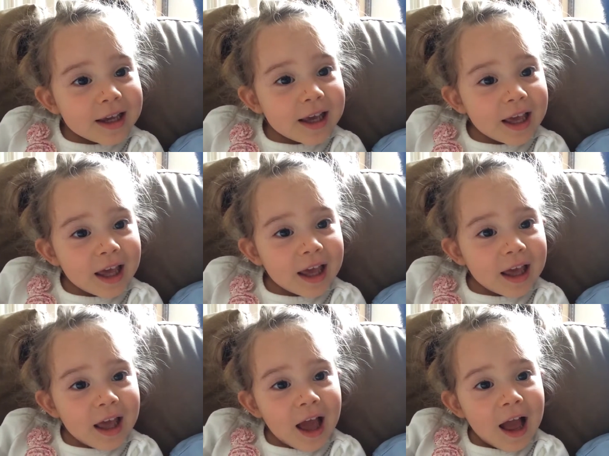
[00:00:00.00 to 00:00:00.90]
Yeah,
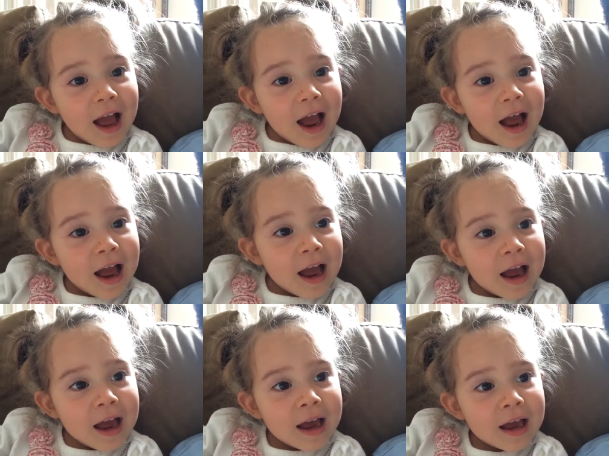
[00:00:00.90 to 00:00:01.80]
and then who ate the
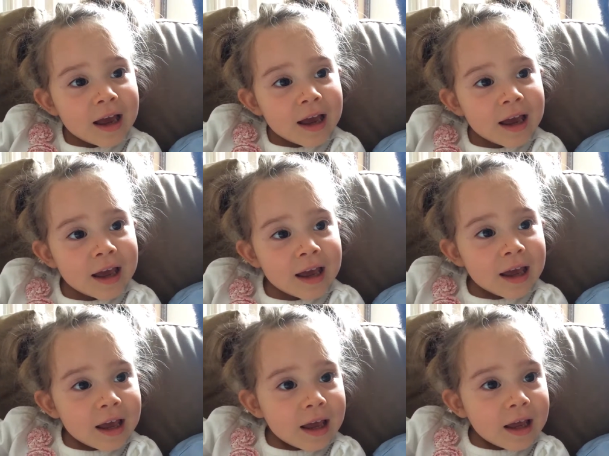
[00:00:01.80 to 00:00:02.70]
sushi off the ground?